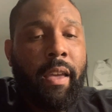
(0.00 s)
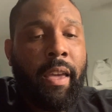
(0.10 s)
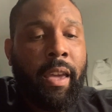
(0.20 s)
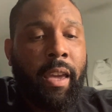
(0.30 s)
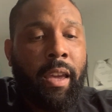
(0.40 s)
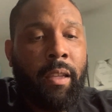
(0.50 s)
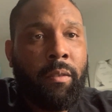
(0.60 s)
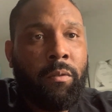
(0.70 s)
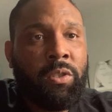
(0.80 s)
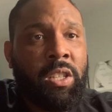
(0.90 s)
and
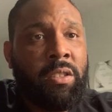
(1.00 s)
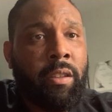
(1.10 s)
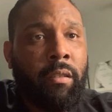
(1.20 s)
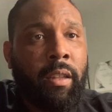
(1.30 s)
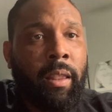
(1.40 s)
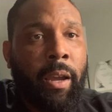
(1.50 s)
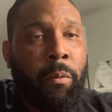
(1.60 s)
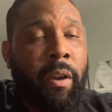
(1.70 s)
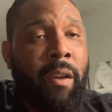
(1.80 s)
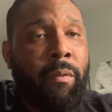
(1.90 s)
just know that, like,
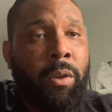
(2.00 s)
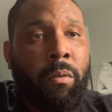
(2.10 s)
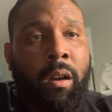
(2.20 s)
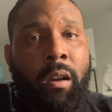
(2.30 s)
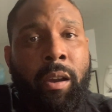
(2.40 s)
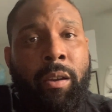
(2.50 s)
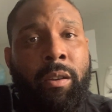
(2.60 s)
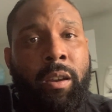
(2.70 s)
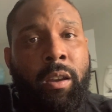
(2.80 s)
wherever you are,